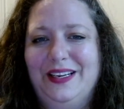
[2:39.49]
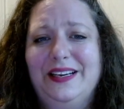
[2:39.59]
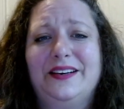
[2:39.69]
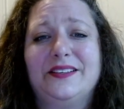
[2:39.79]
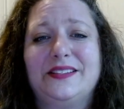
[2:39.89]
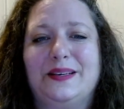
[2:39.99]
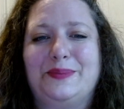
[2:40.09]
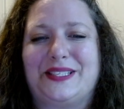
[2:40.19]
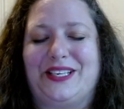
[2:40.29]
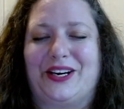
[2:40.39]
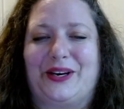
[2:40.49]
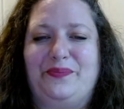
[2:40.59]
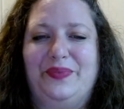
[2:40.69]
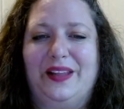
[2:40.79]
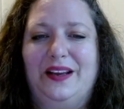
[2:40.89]
Here's obscure.
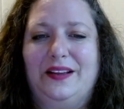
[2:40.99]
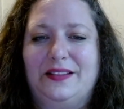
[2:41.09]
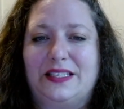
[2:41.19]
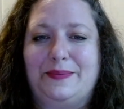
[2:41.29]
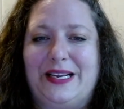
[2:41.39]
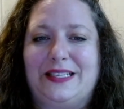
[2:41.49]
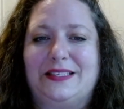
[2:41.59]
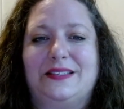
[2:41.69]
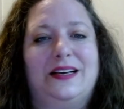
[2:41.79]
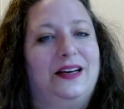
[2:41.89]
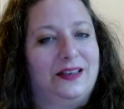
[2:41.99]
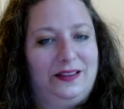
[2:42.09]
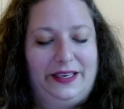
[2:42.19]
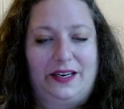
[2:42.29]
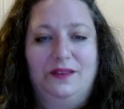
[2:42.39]
This means
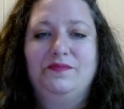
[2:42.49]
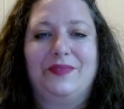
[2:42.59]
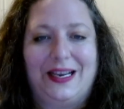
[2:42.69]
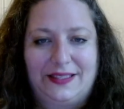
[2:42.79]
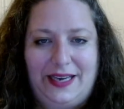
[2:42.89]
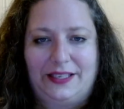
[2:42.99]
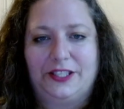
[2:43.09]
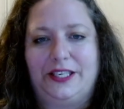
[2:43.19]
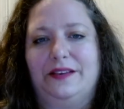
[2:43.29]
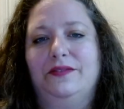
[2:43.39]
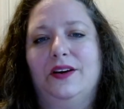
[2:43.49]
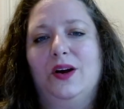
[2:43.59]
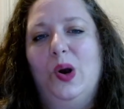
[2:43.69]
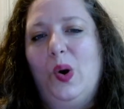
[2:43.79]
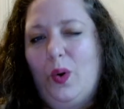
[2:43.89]
unclear as an adjective,
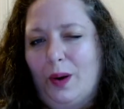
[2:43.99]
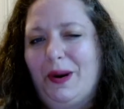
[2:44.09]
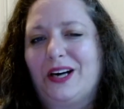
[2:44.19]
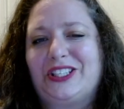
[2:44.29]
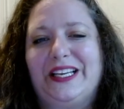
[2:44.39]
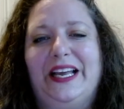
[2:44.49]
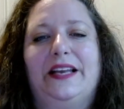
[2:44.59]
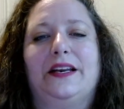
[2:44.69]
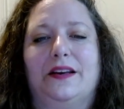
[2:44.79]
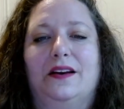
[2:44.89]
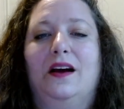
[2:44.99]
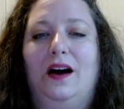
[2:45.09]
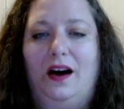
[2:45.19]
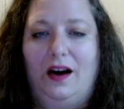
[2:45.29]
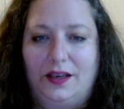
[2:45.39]
or partially hidden
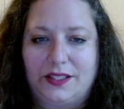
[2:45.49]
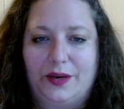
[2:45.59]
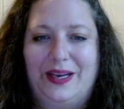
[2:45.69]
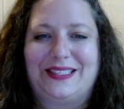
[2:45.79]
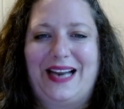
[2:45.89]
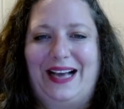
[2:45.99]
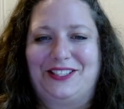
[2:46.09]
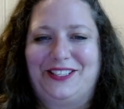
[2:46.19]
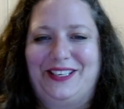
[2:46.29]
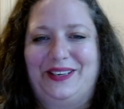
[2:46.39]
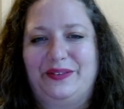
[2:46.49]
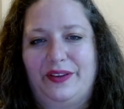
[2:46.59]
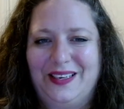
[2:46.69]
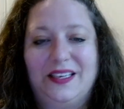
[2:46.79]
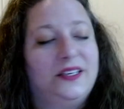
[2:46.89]
also as an adjective.
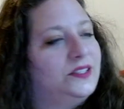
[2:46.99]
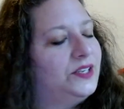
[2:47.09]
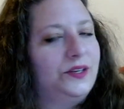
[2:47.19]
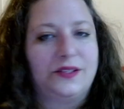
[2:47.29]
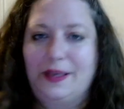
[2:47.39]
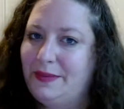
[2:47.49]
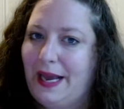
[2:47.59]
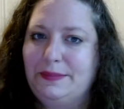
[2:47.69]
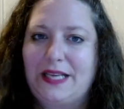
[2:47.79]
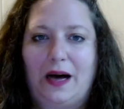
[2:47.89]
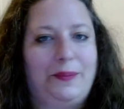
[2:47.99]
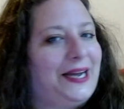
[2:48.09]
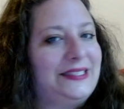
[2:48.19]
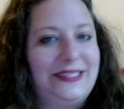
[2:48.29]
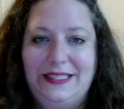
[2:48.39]
So sometimes I'll
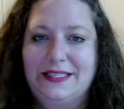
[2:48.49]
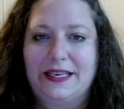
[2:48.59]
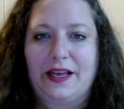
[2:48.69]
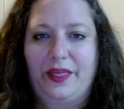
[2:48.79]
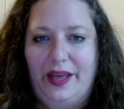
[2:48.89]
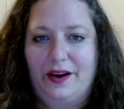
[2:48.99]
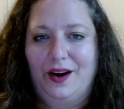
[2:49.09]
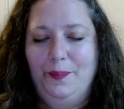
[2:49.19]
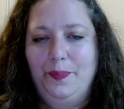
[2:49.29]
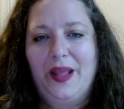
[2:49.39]
buy seats in a theater